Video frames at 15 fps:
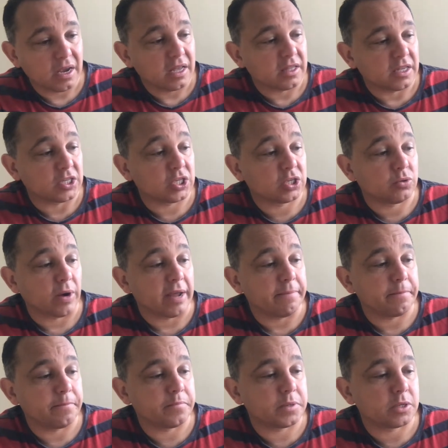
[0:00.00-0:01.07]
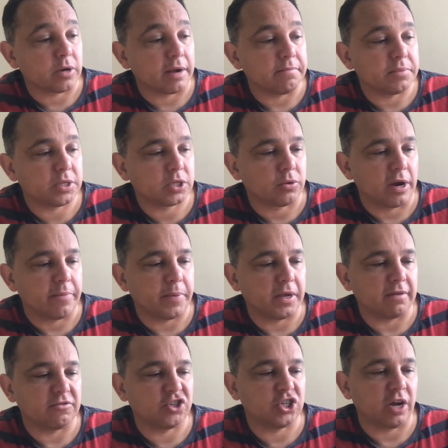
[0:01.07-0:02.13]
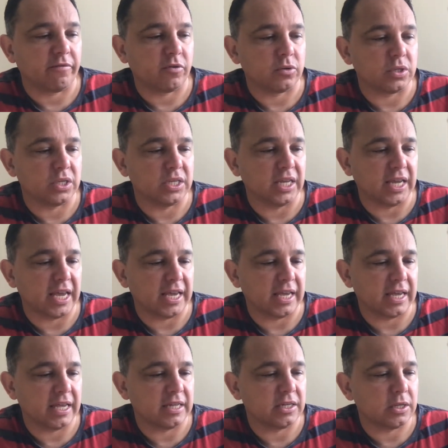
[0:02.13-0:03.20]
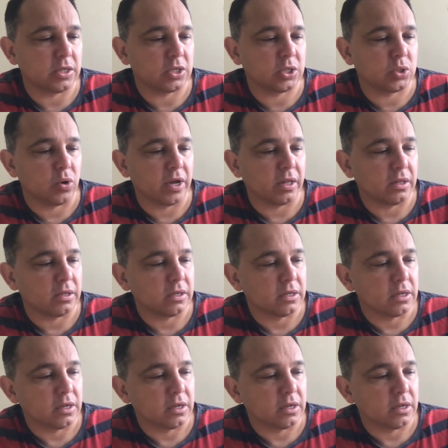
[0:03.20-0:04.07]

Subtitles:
The scraping of shovels digging into the soil.